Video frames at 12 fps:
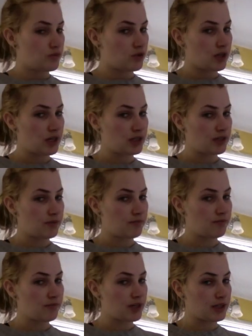get some
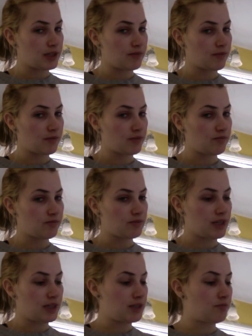
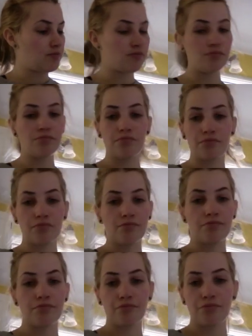decent
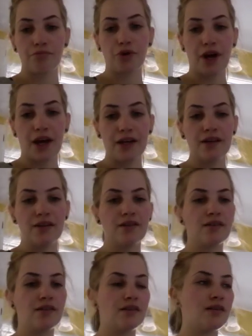bread.
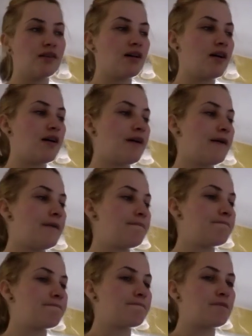
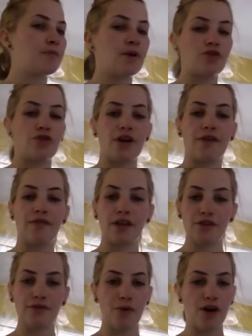Make sure you have lots
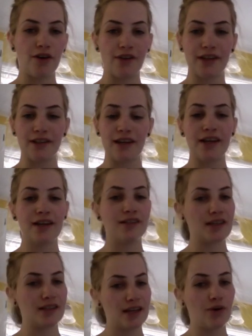of water that day because they
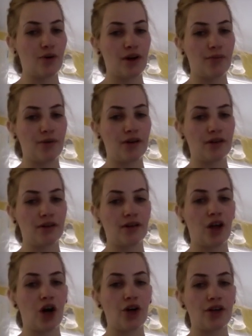take quite a bit
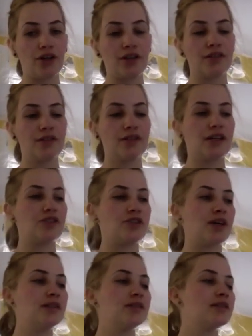longer to
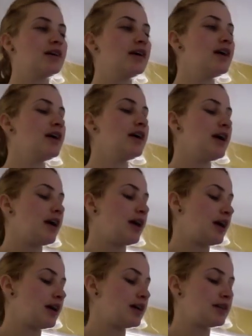digest.
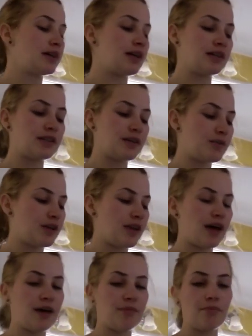And get some of that,